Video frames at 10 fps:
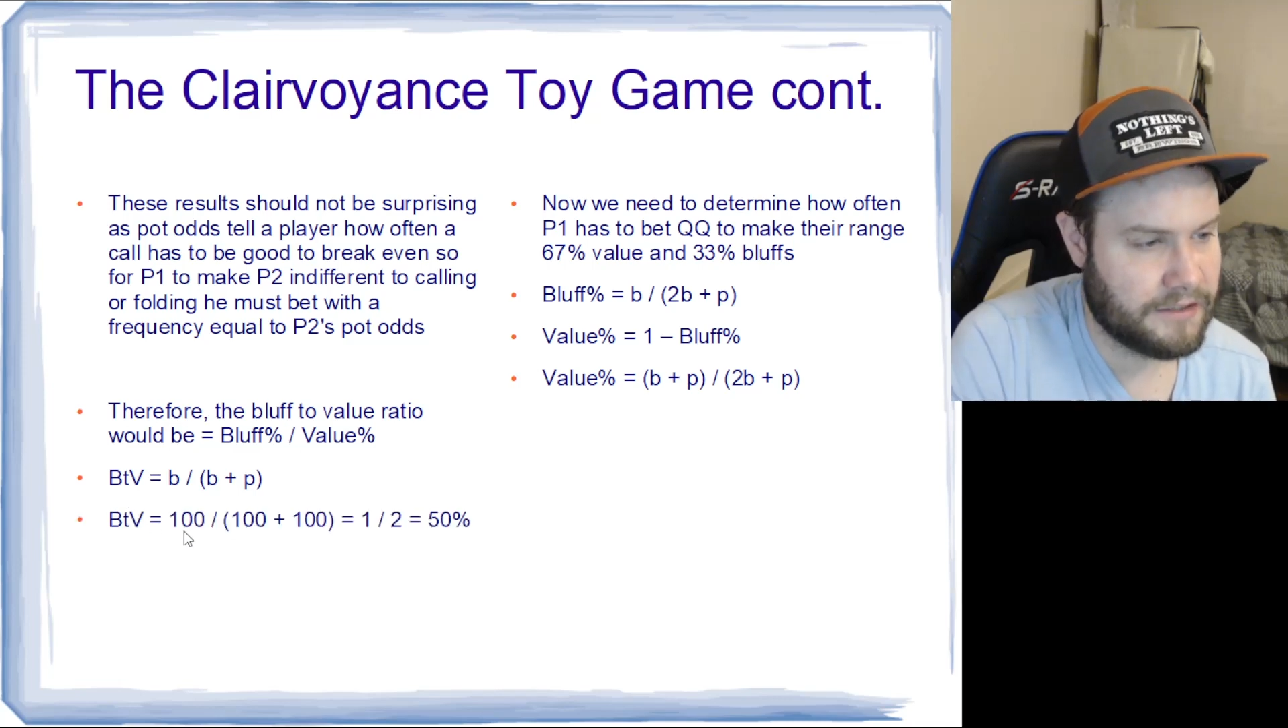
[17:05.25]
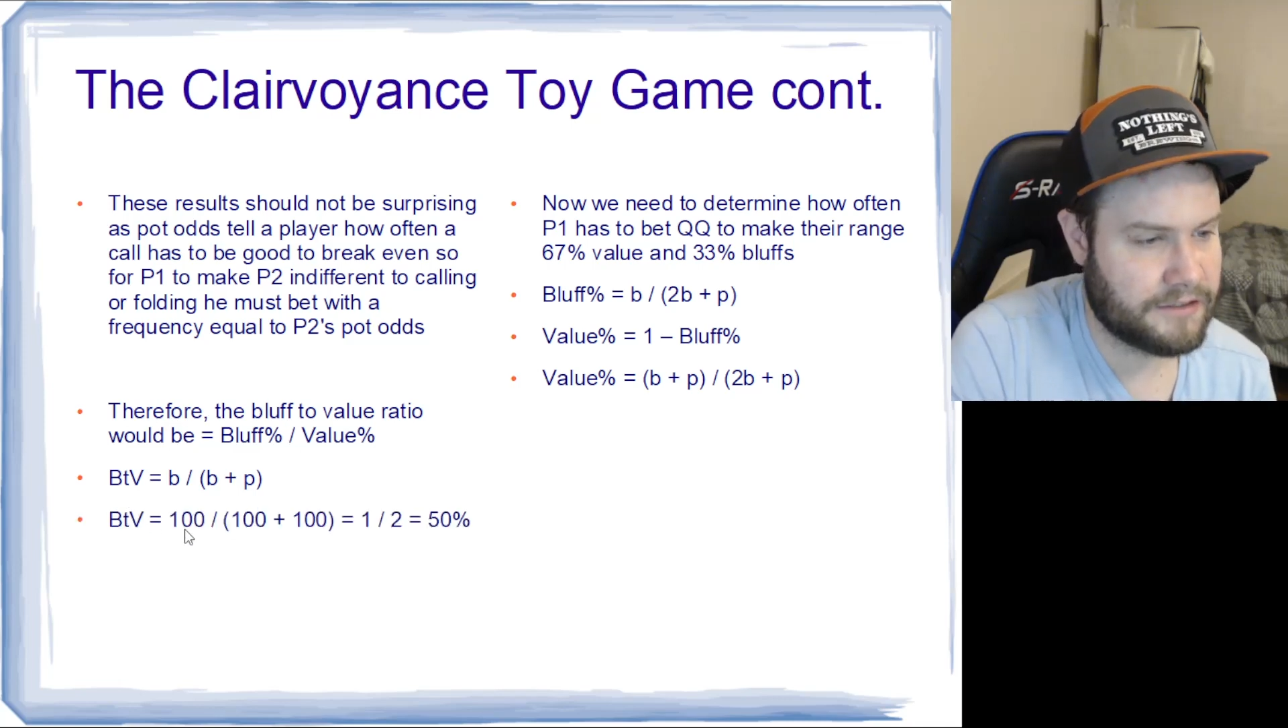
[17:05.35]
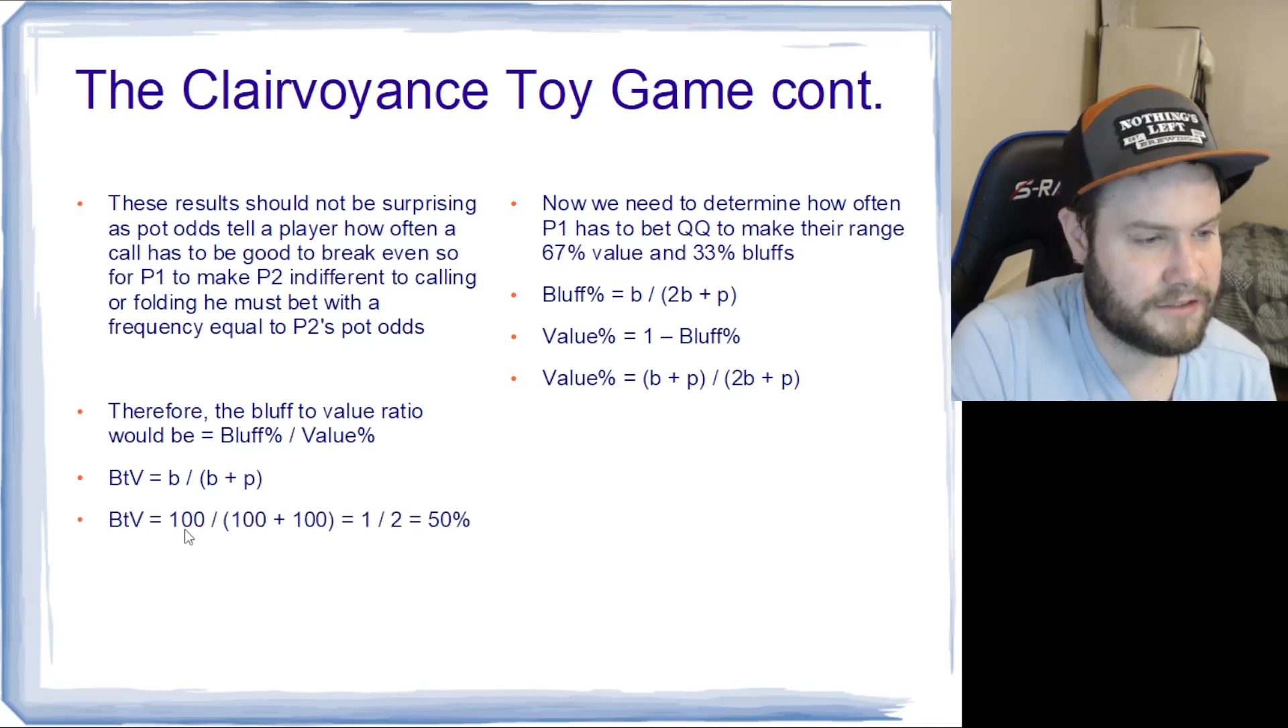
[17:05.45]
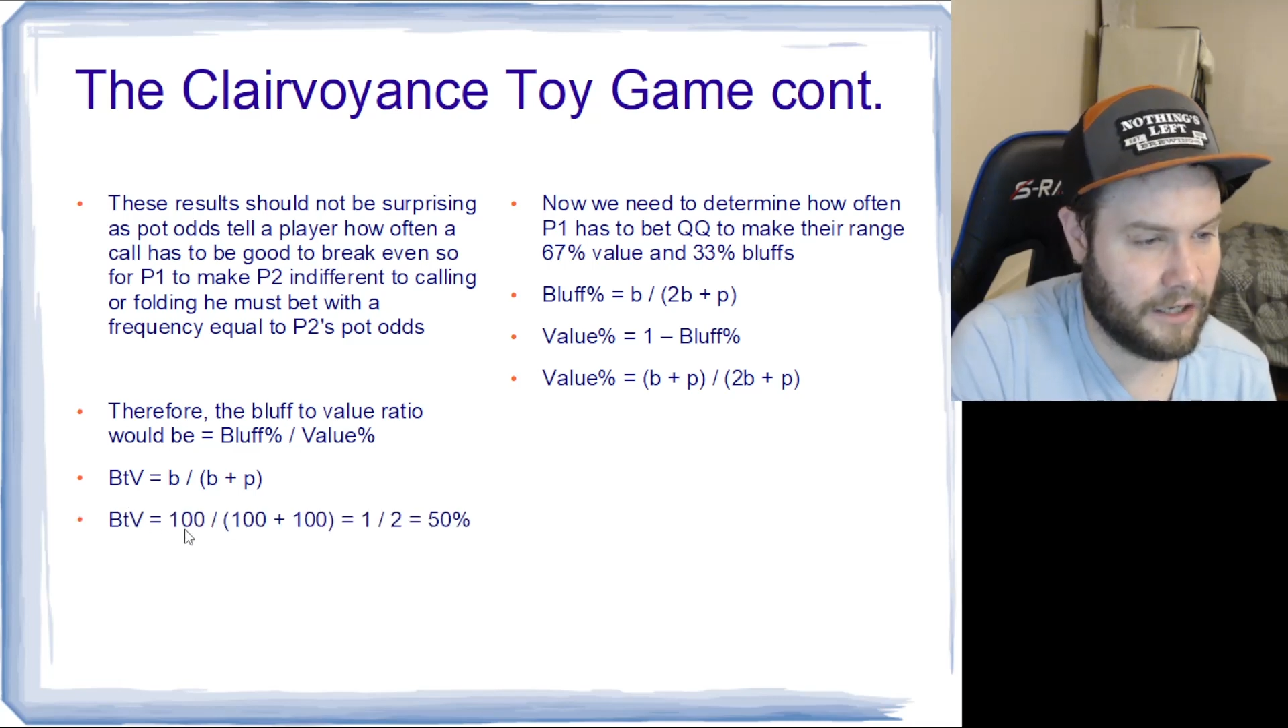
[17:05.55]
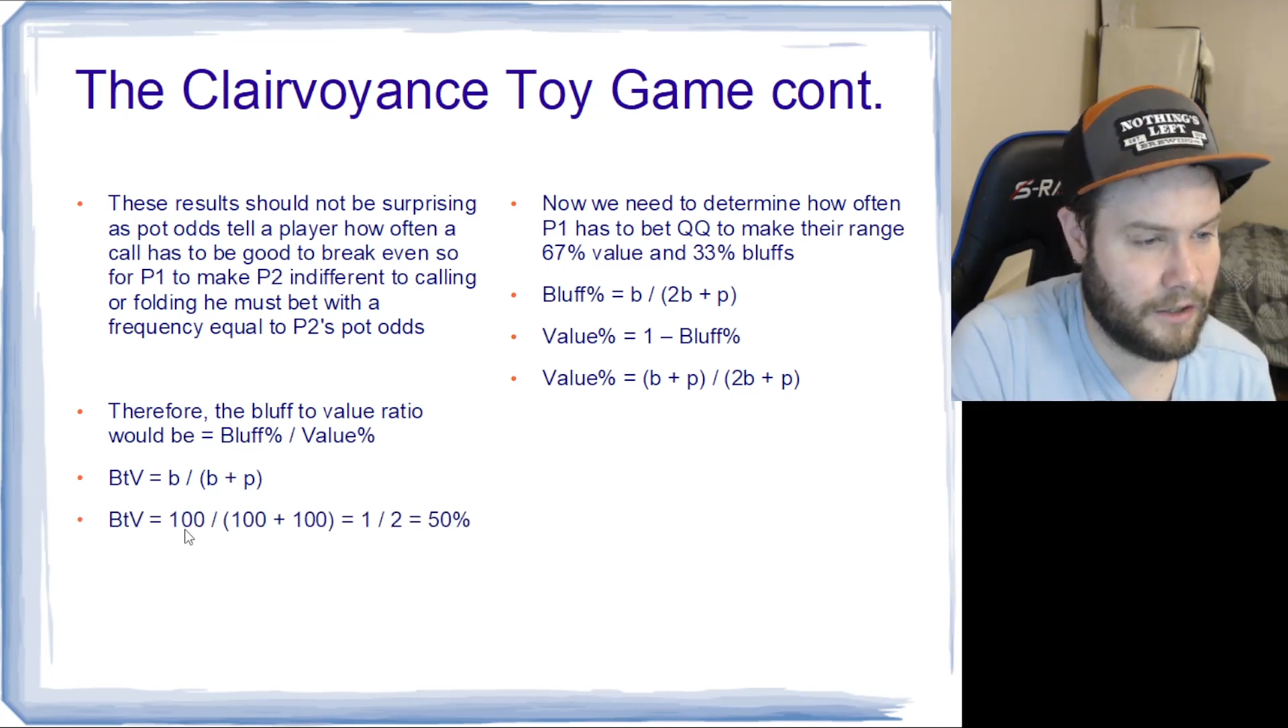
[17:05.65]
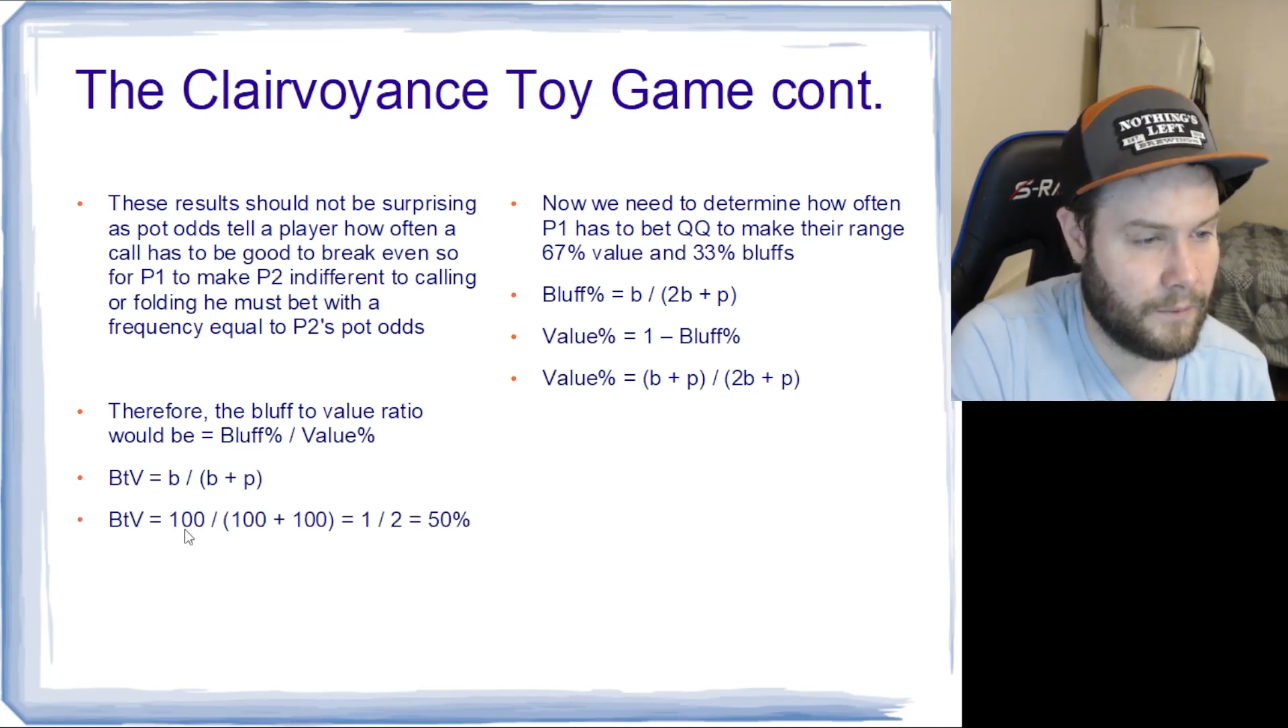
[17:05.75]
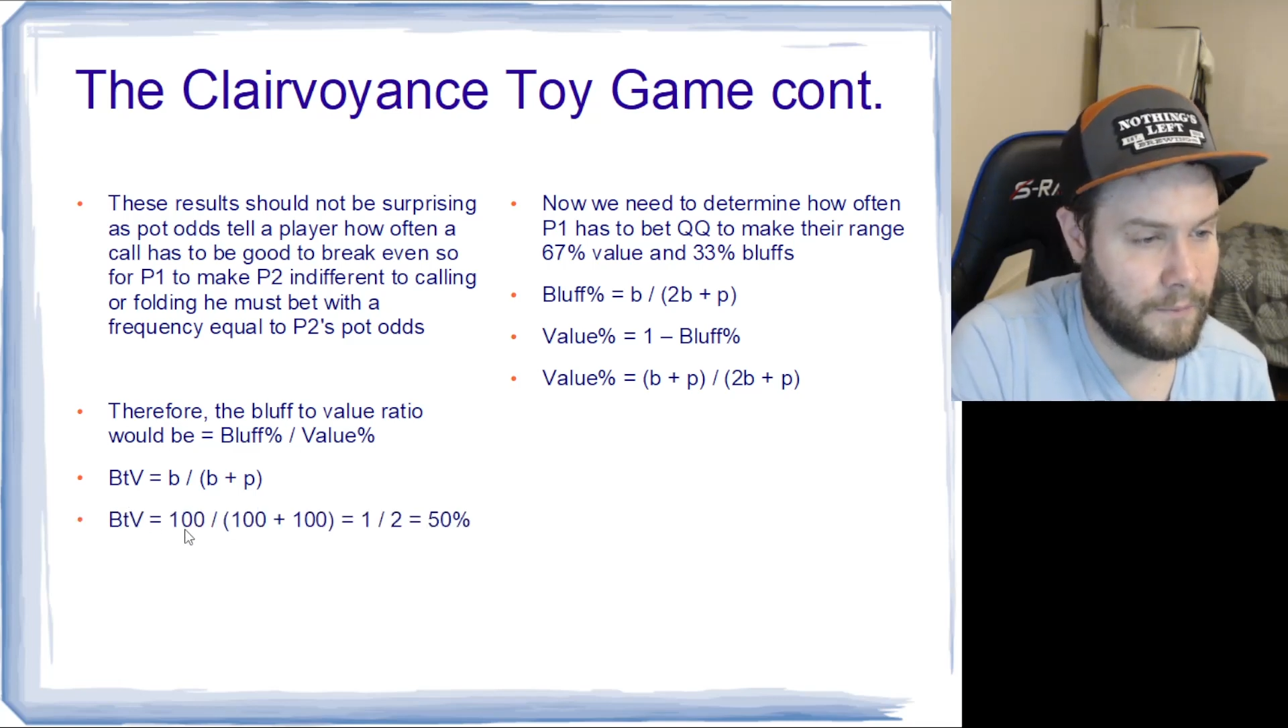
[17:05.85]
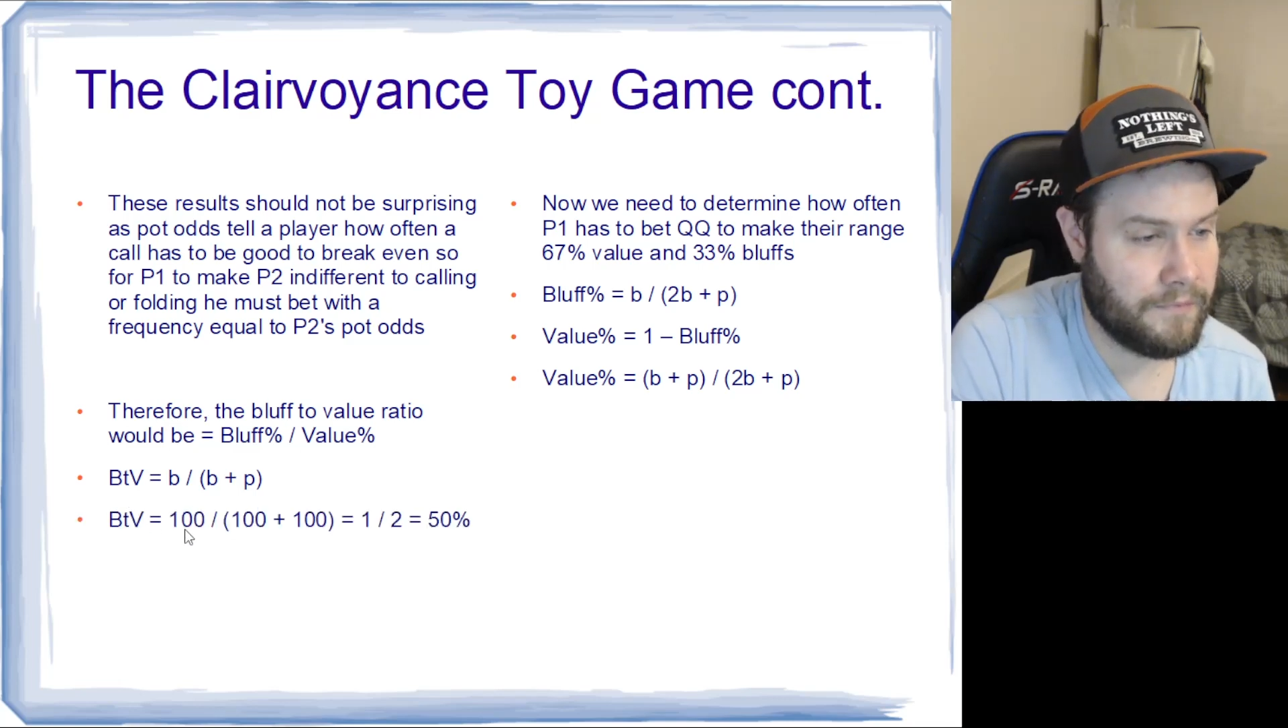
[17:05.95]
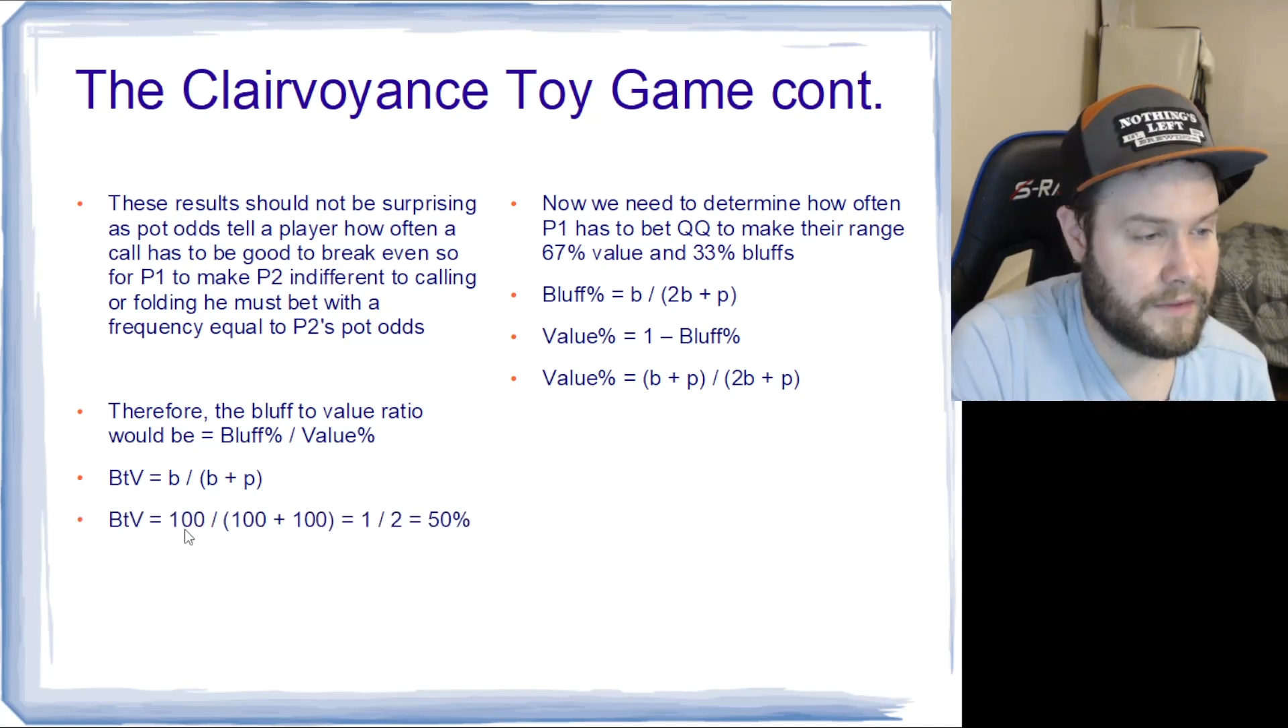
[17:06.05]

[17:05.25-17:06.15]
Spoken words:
So